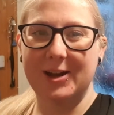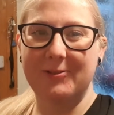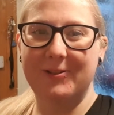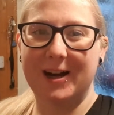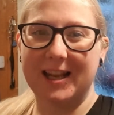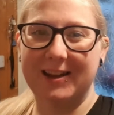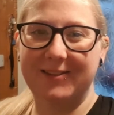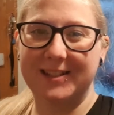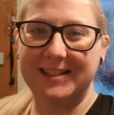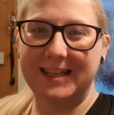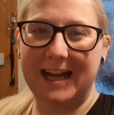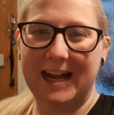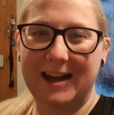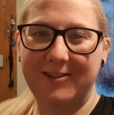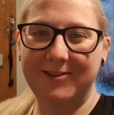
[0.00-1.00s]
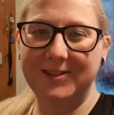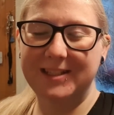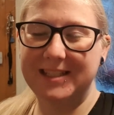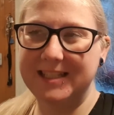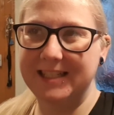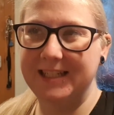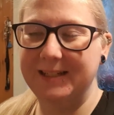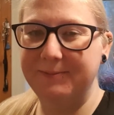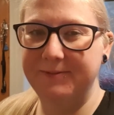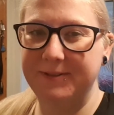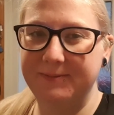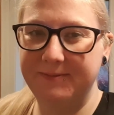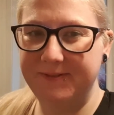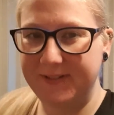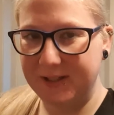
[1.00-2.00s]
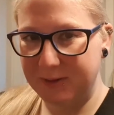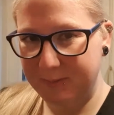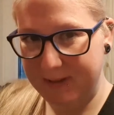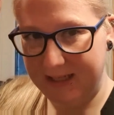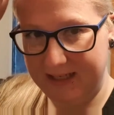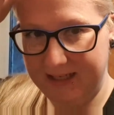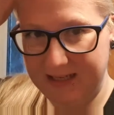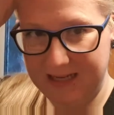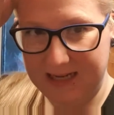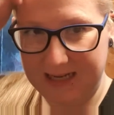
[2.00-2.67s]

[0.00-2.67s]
while I was out um, from filming,